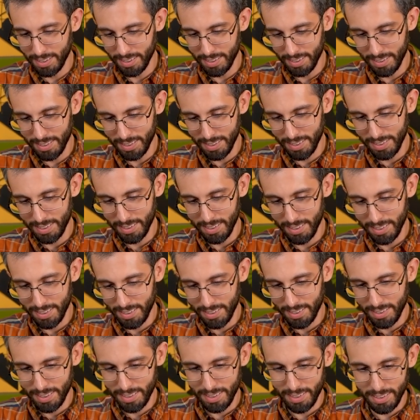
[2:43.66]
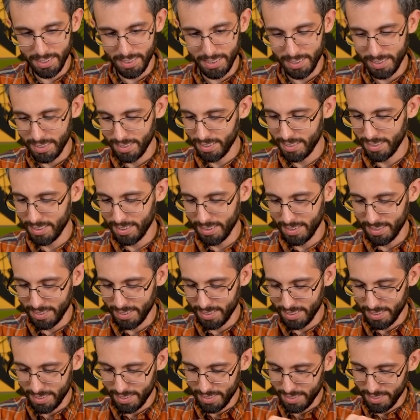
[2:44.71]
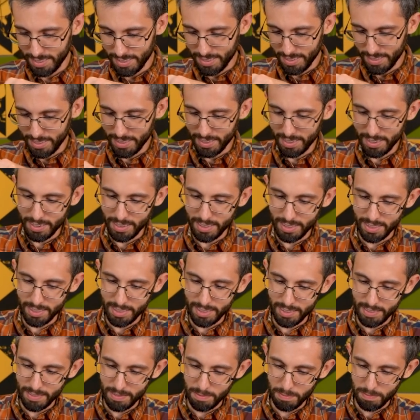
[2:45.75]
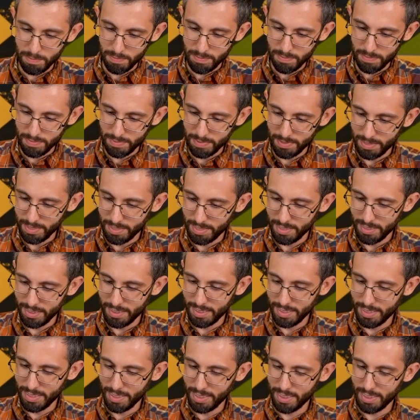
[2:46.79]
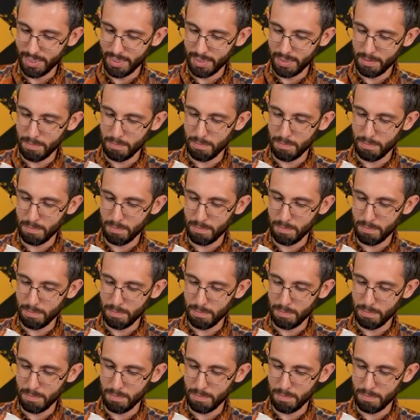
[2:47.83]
Nothing is said.